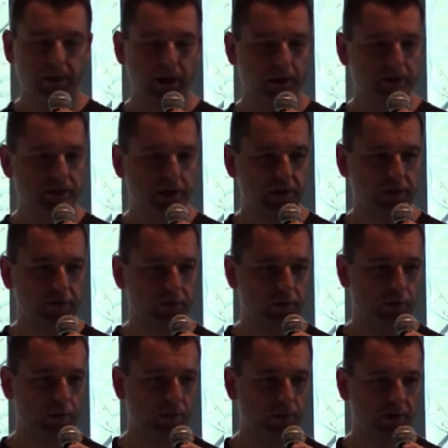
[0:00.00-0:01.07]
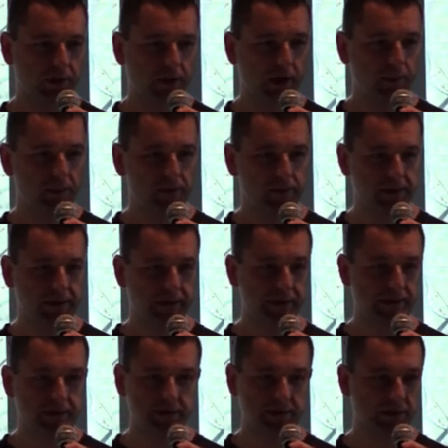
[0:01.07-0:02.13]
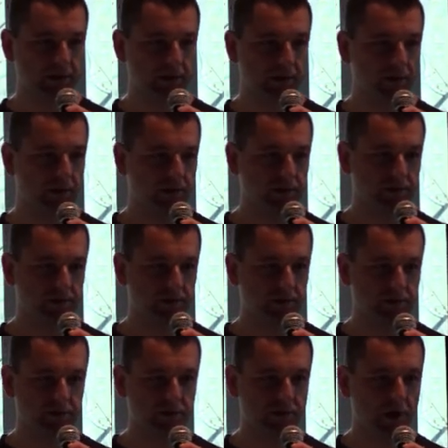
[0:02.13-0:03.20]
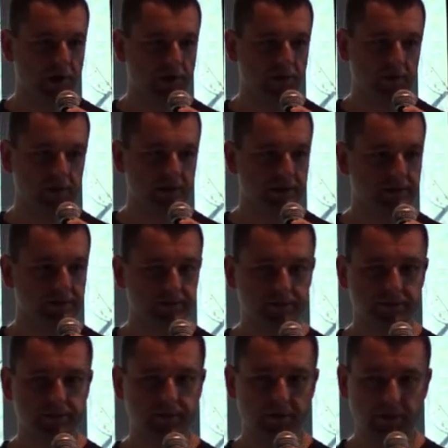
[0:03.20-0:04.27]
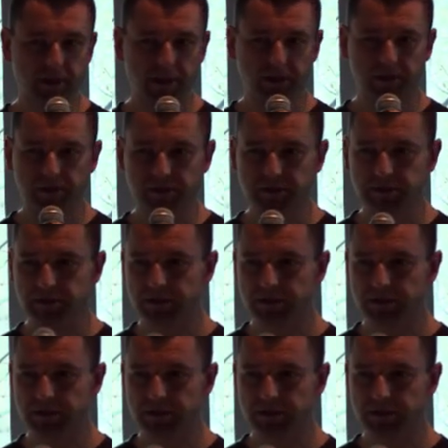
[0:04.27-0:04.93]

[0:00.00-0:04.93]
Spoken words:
outside of the room in a couple of minutes. You can just talk to us. Thank you.